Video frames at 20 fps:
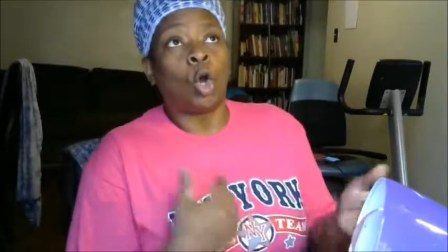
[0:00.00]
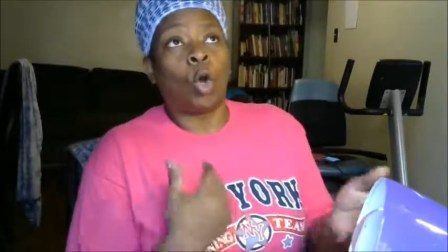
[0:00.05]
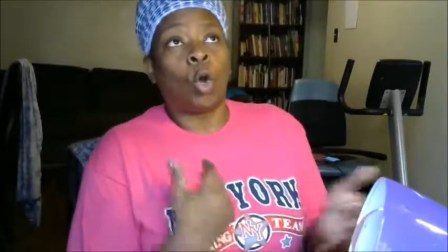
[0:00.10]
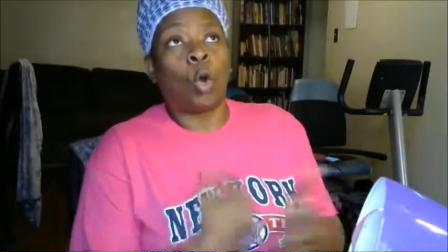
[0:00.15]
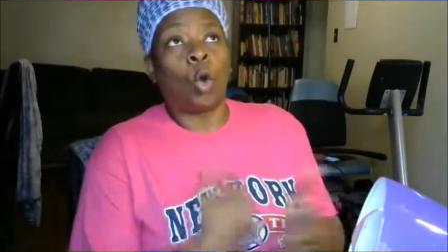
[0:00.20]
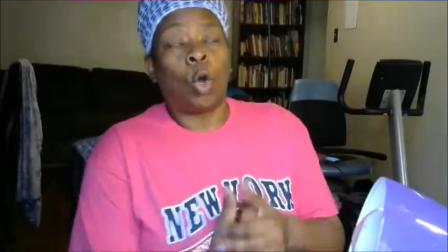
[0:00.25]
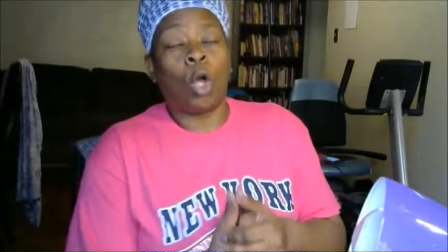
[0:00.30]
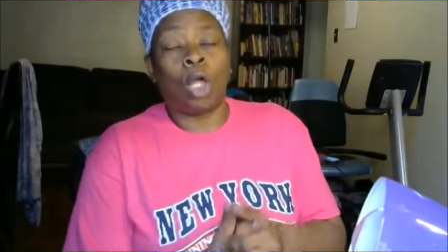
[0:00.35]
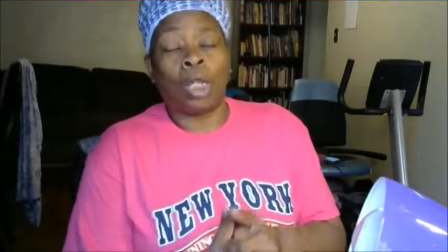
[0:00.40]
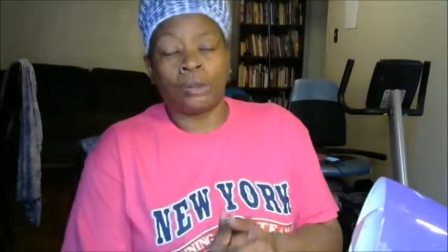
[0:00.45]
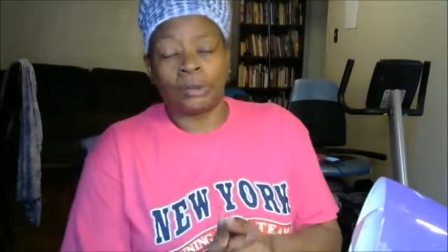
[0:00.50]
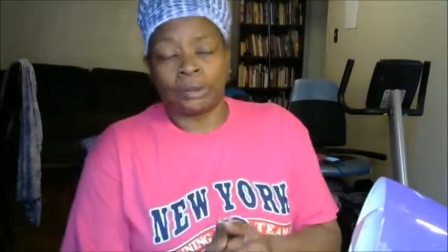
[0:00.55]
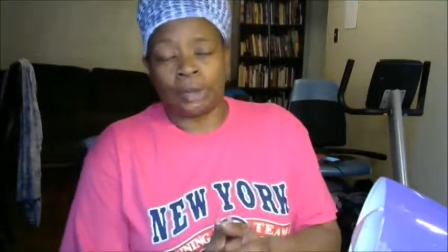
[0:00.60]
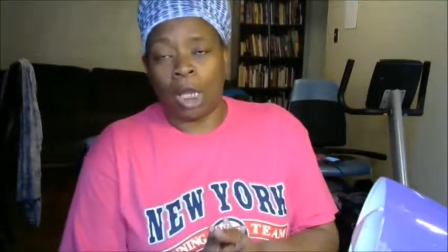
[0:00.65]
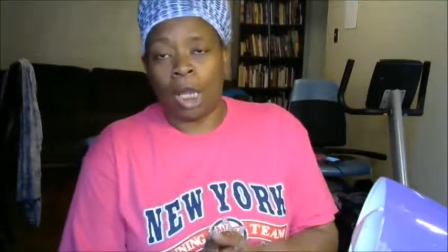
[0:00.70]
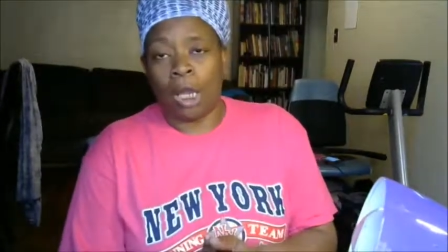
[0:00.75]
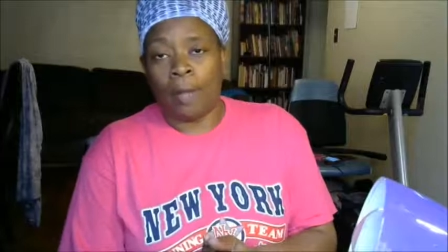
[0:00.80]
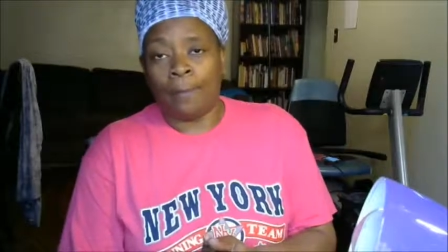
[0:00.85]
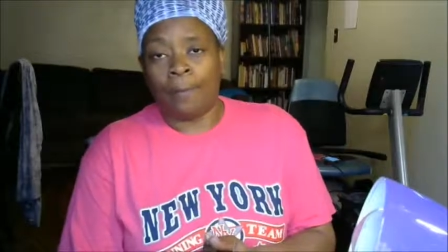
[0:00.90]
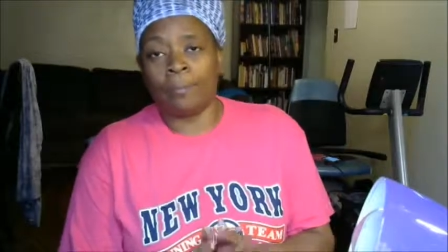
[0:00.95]
called
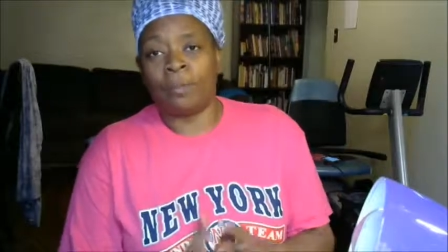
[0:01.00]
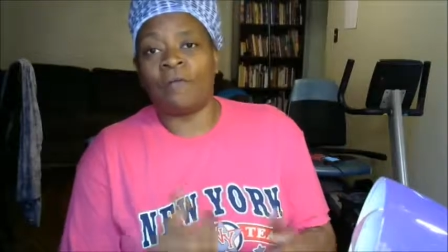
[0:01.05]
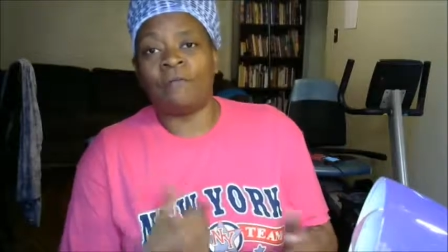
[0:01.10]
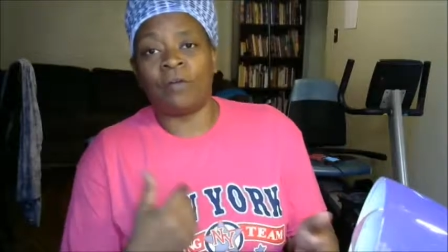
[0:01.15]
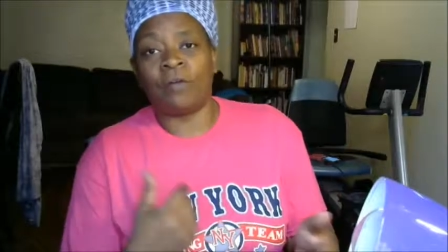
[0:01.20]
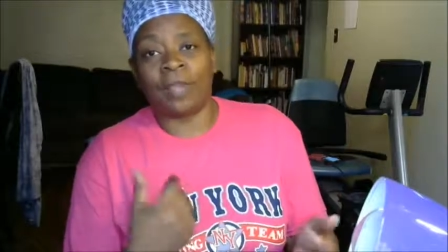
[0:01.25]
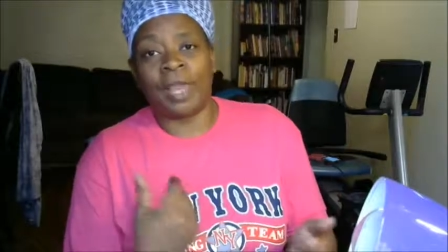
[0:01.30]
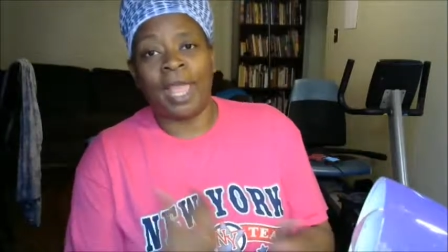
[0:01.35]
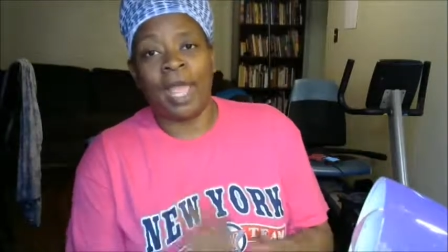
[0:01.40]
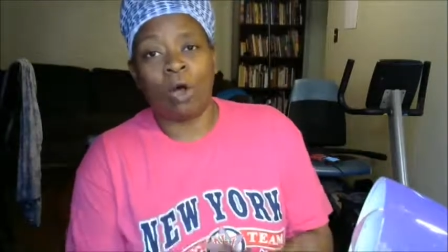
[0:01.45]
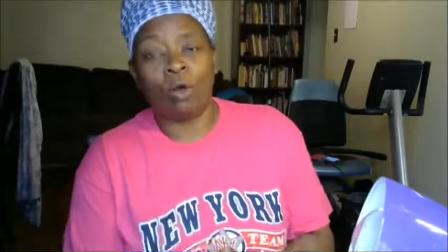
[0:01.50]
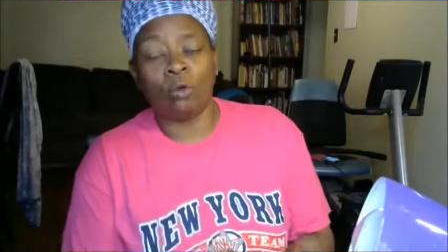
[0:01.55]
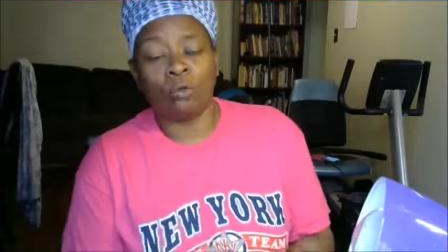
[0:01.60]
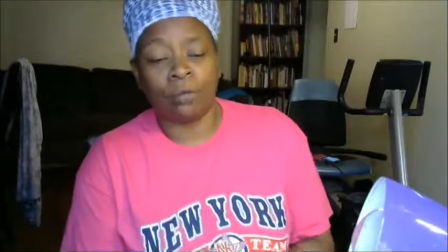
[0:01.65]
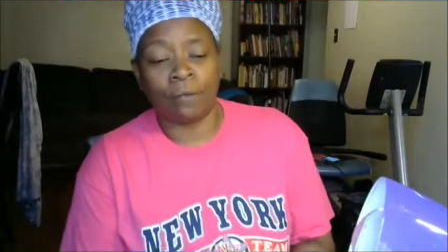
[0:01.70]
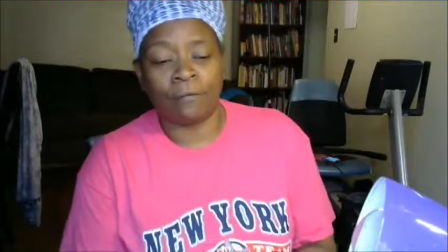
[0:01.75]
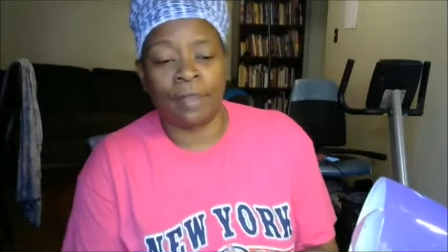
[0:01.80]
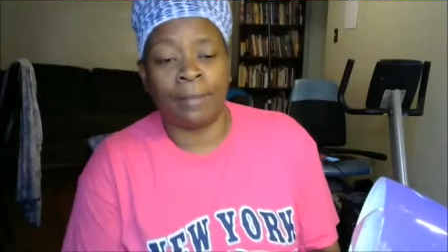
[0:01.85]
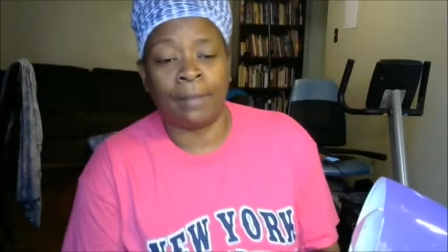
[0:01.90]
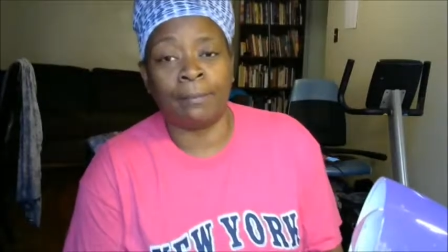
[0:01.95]
um, for the health
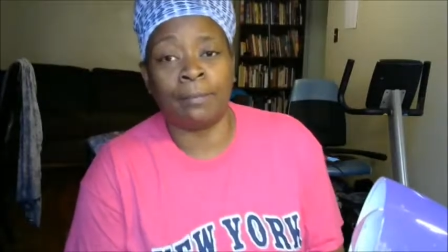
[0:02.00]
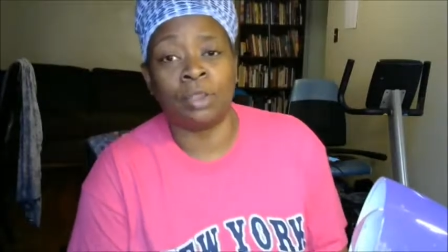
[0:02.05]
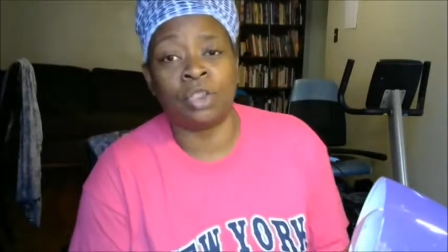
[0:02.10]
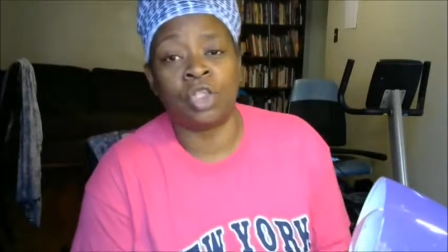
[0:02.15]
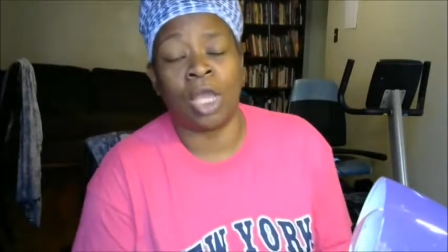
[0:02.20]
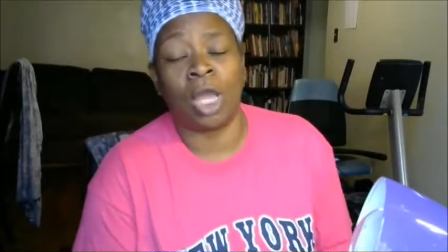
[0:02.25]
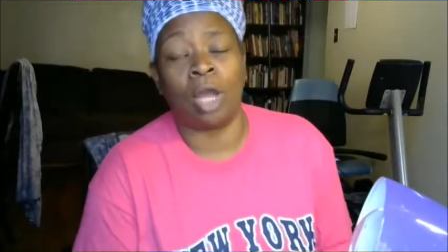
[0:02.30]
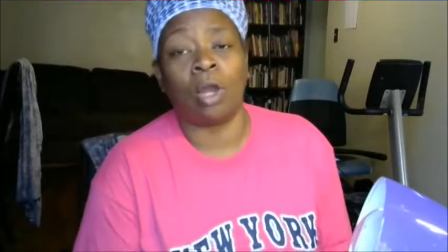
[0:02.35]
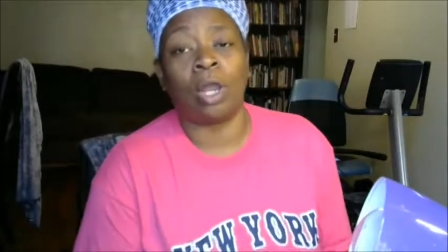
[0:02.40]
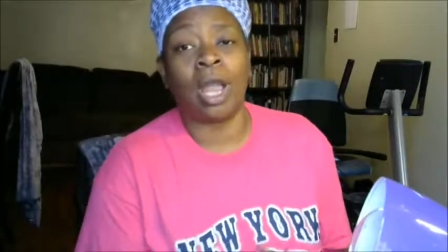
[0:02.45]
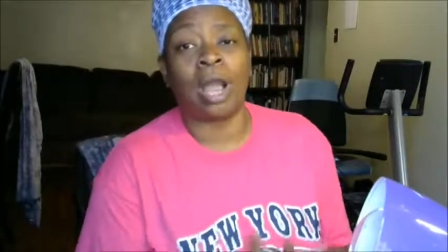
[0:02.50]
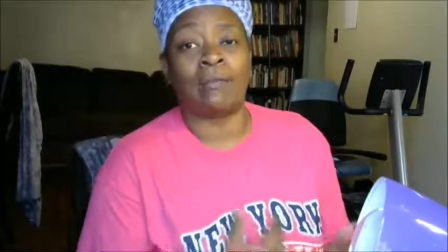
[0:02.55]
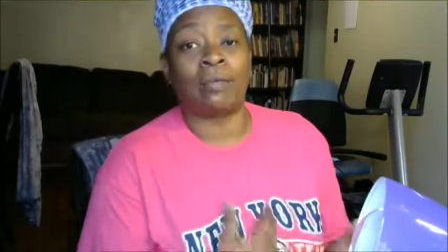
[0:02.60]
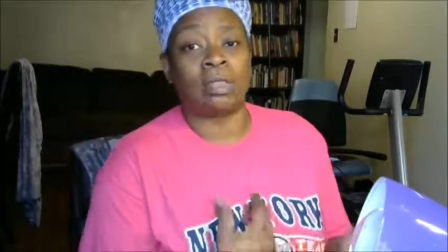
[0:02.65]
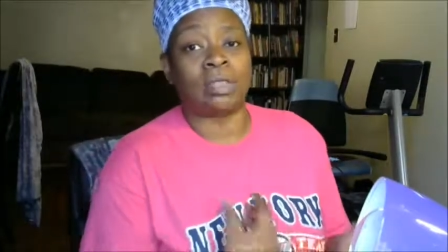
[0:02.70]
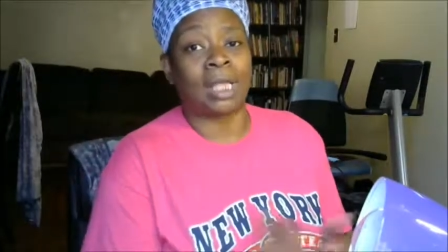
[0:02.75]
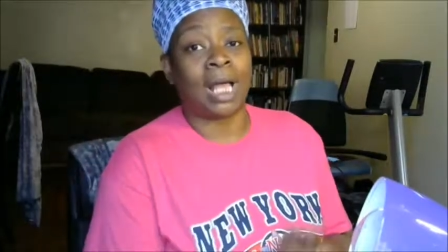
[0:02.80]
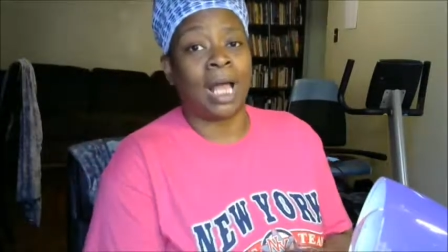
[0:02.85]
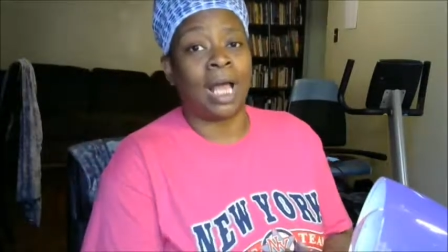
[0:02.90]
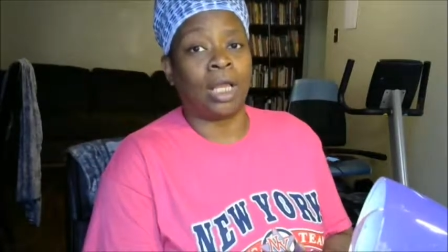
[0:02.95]
of it, Michelle
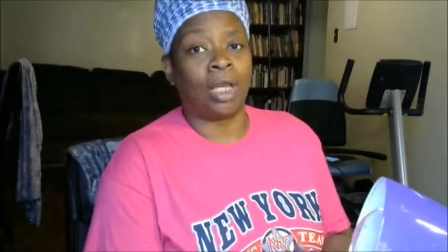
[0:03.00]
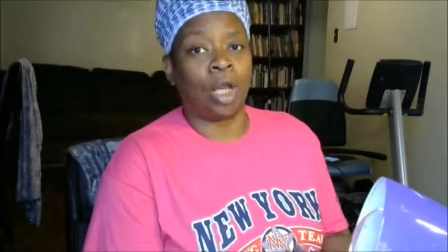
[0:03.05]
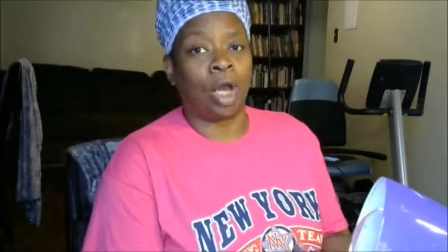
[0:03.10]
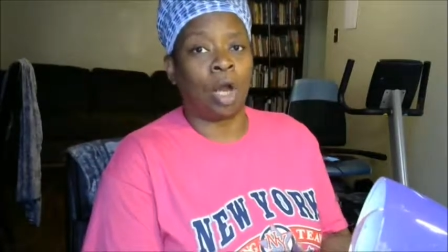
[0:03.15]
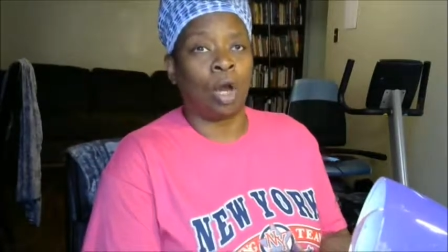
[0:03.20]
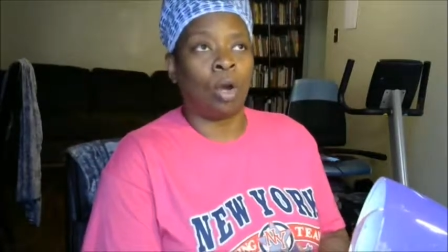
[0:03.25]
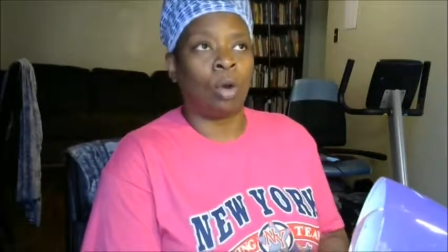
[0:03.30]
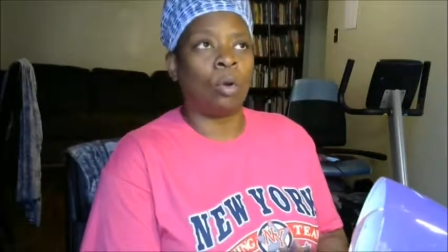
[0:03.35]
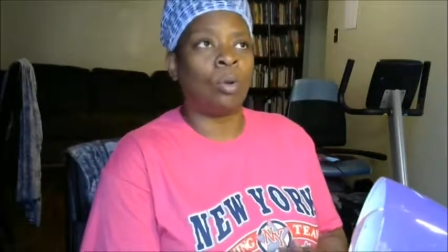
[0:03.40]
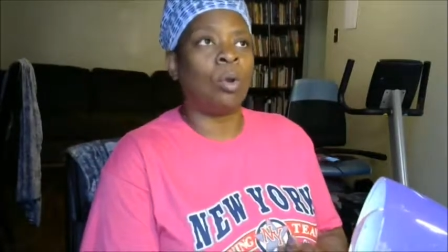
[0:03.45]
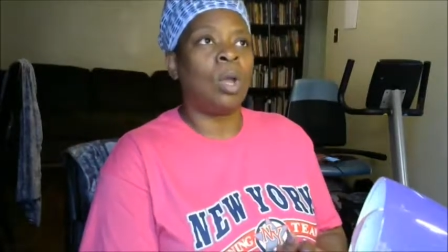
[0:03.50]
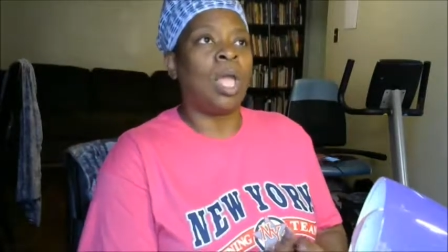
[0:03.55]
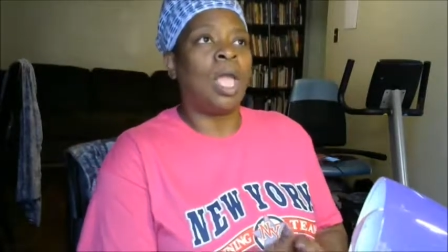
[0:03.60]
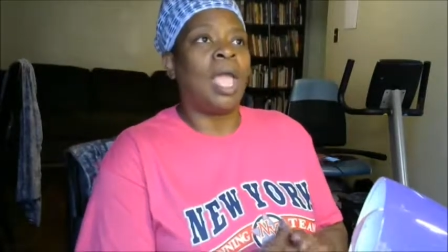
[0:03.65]
Carrazano,